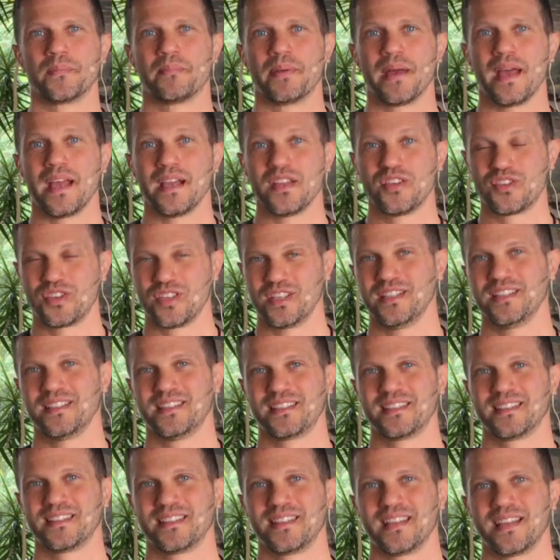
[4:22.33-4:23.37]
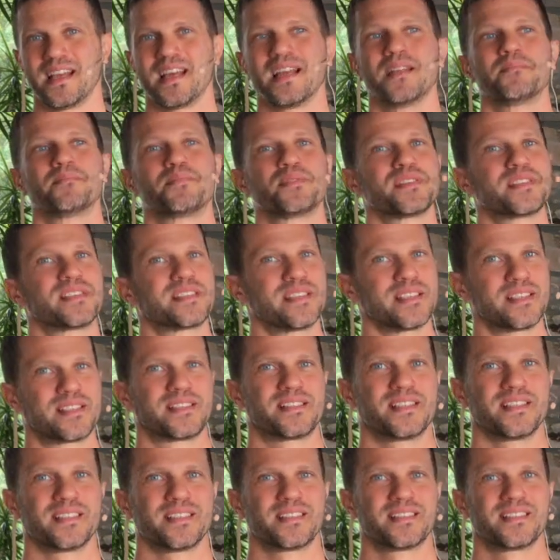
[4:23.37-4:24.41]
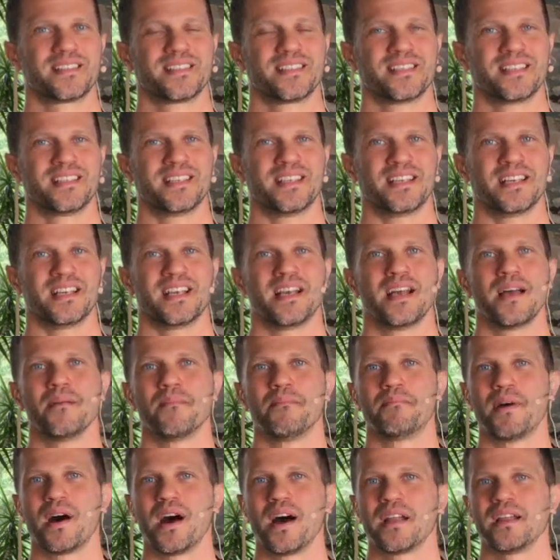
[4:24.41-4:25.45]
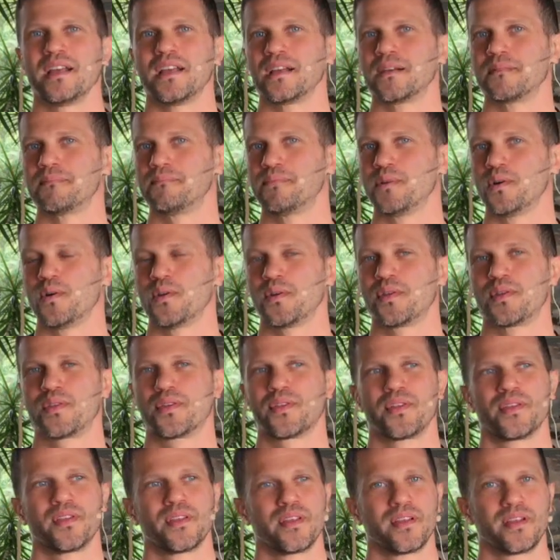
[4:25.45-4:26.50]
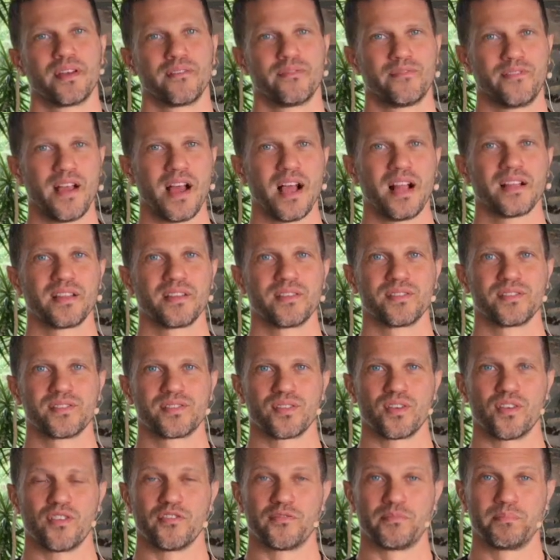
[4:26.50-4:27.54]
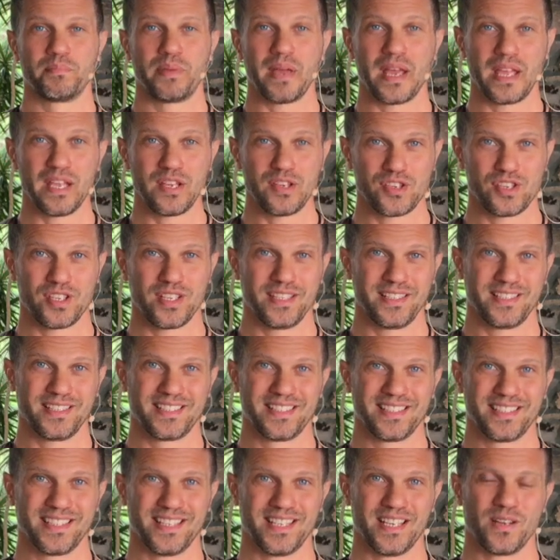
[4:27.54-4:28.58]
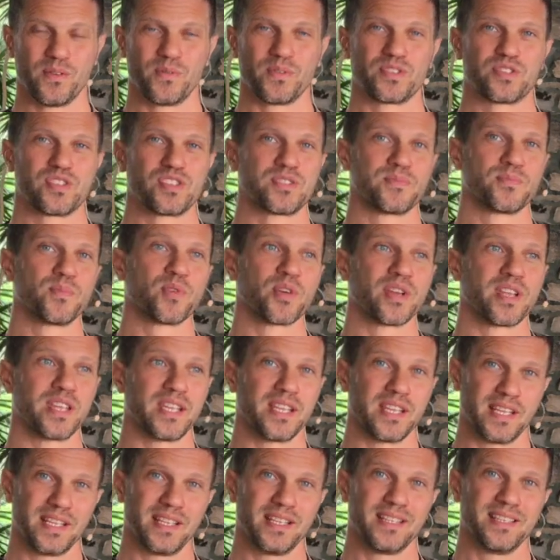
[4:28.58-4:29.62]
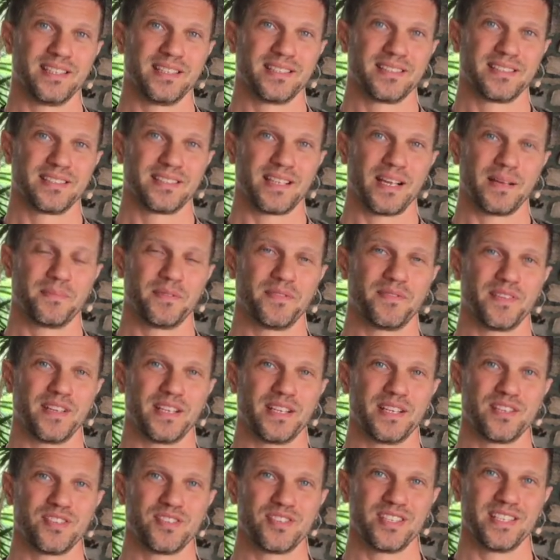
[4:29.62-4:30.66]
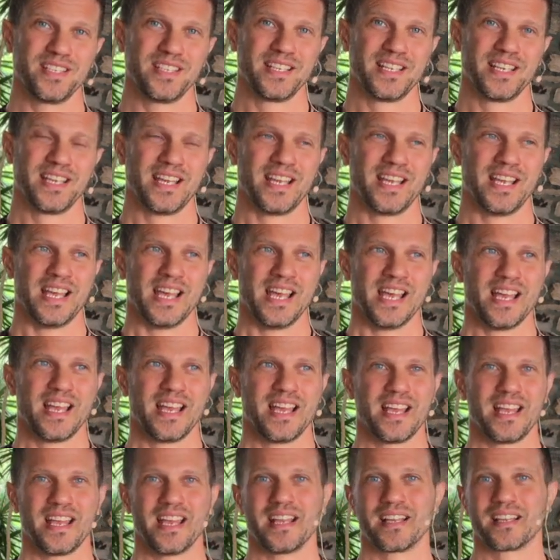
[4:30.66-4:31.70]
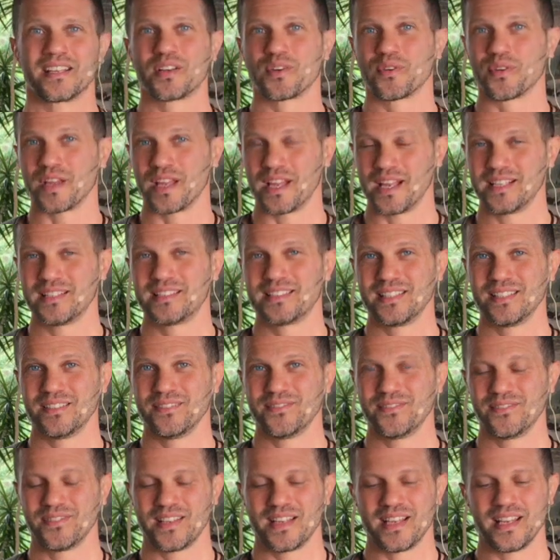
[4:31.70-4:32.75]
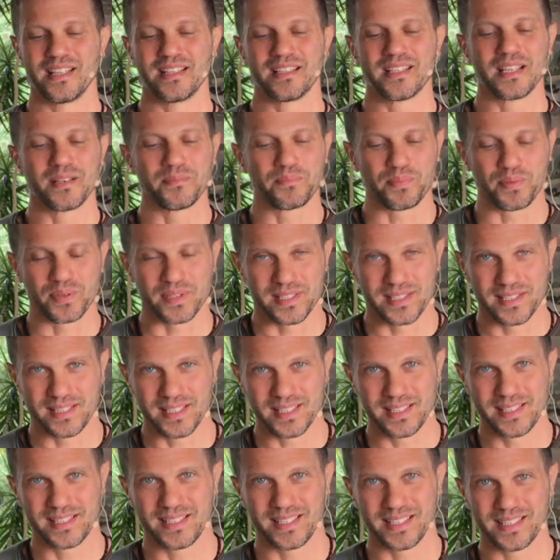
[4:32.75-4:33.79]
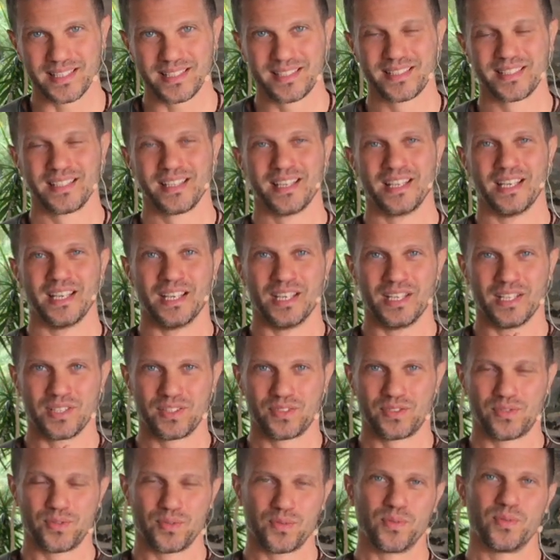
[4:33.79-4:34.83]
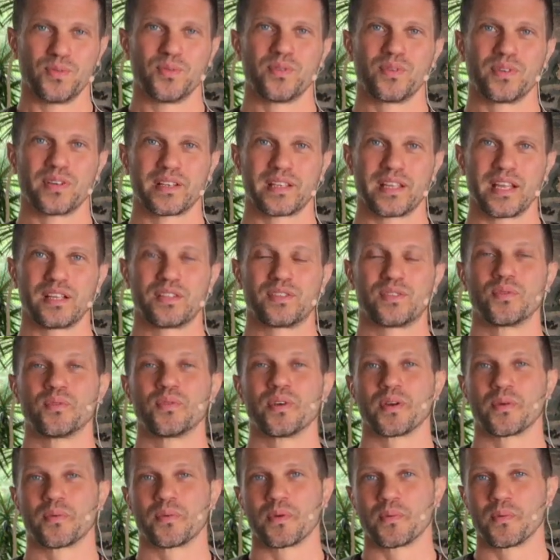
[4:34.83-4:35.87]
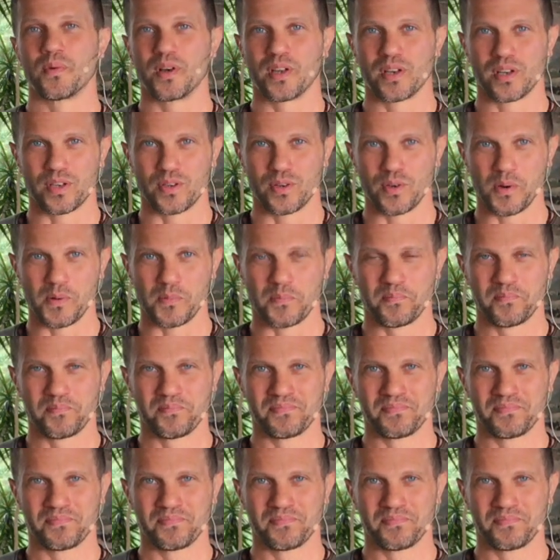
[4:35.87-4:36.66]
patient and persistent. Embodying both values of patient, which is more yin type of energy, and creative, and then persistent to get to where we want to go.